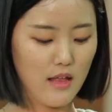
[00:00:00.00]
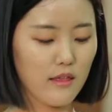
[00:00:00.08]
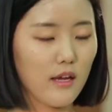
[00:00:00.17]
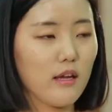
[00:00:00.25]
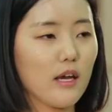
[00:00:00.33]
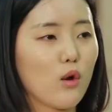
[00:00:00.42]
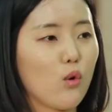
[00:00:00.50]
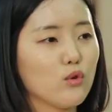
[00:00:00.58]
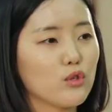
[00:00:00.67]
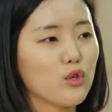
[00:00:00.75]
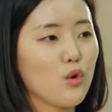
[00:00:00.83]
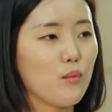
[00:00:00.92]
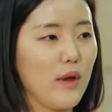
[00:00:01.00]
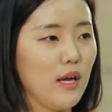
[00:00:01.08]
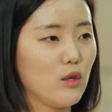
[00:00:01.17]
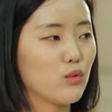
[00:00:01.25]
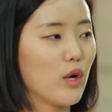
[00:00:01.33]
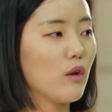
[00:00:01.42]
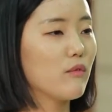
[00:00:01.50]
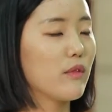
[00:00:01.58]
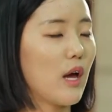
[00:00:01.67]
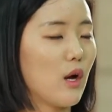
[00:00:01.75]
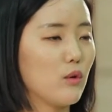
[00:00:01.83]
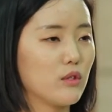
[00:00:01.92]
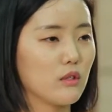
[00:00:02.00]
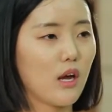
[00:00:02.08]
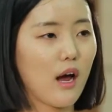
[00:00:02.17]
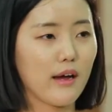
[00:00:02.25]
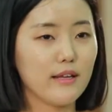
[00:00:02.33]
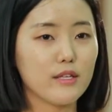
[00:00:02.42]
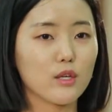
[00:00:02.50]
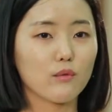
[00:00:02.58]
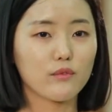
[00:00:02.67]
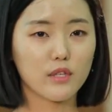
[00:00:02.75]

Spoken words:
They can also make 12,000 kinds of